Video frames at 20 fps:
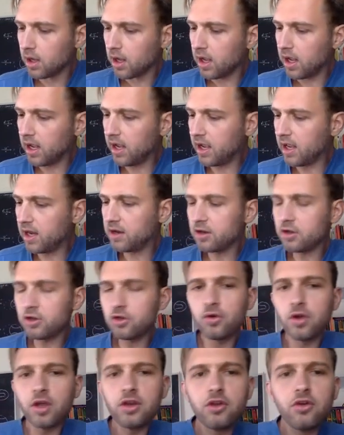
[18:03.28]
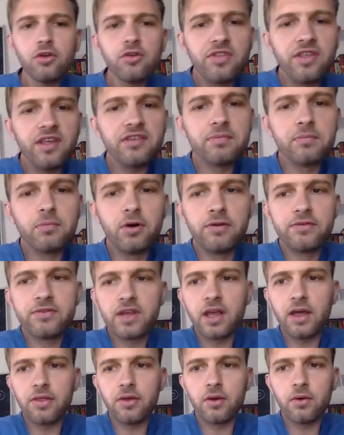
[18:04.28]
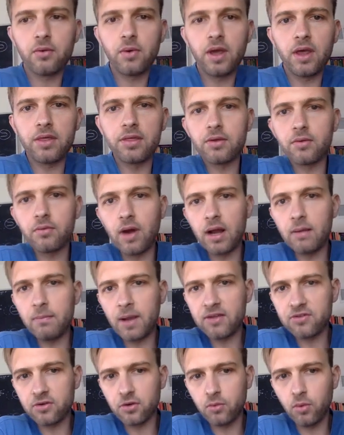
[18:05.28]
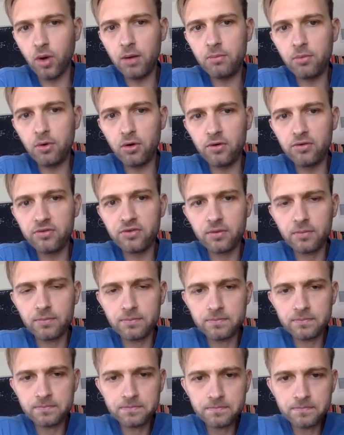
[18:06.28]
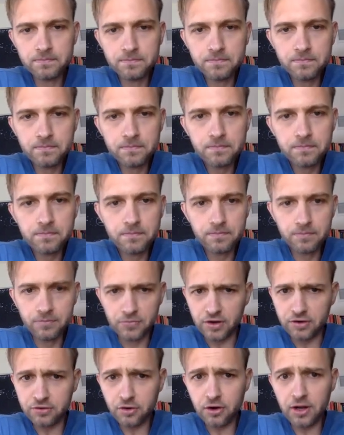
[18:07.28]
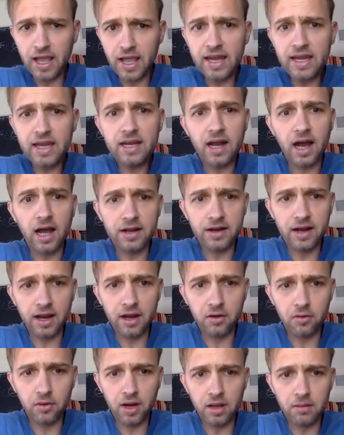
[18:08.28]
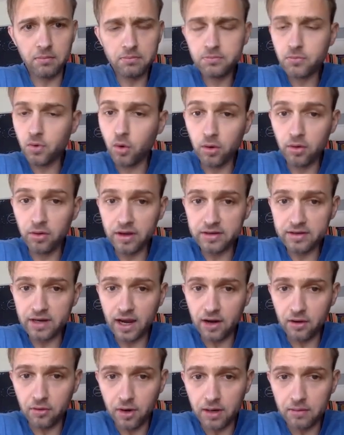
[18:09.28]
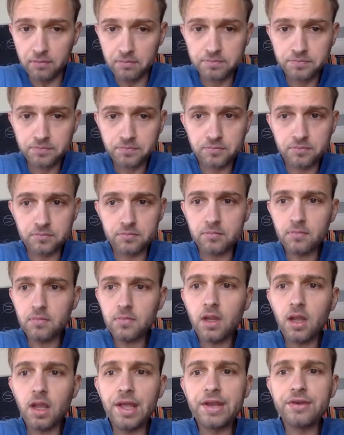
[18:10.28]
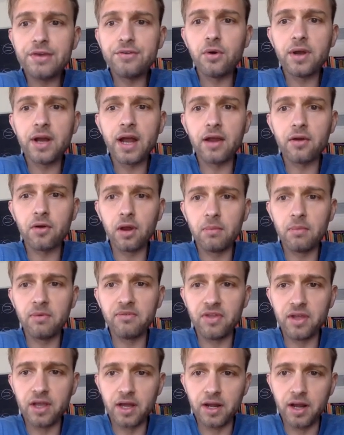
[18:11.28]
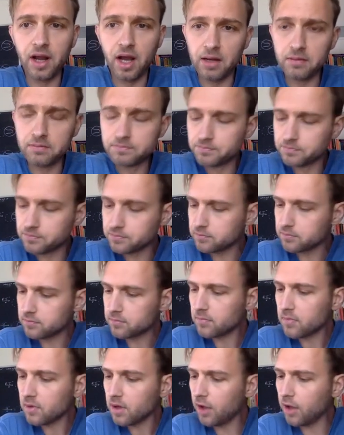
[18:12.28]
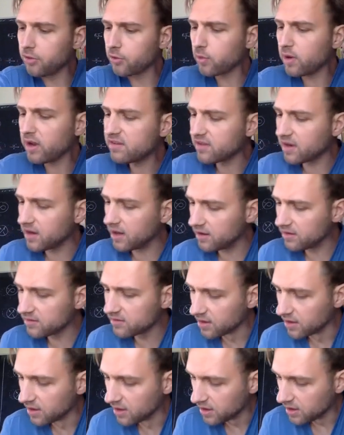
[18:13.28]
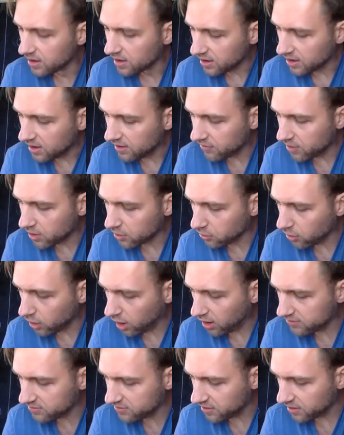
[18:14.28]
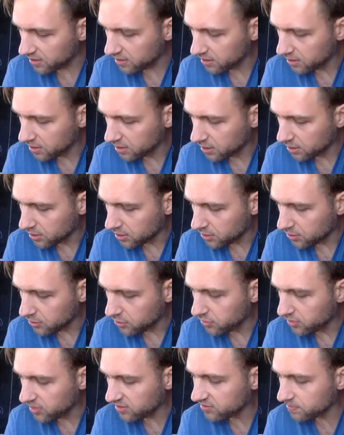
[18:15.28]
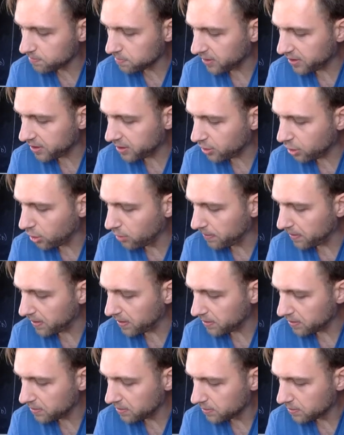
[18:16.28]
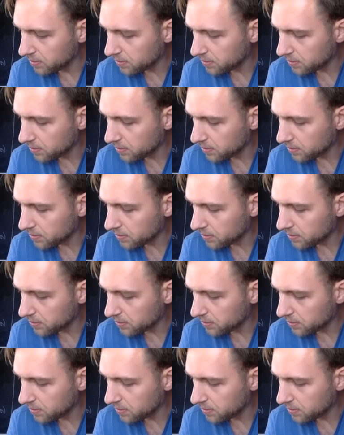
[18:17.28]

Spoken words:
And you can use this move together with Reidemeister 1 moves to turn any knot diagram or link diagram into a diagram of the unknot. And the reason is, given a crossing, you can split it open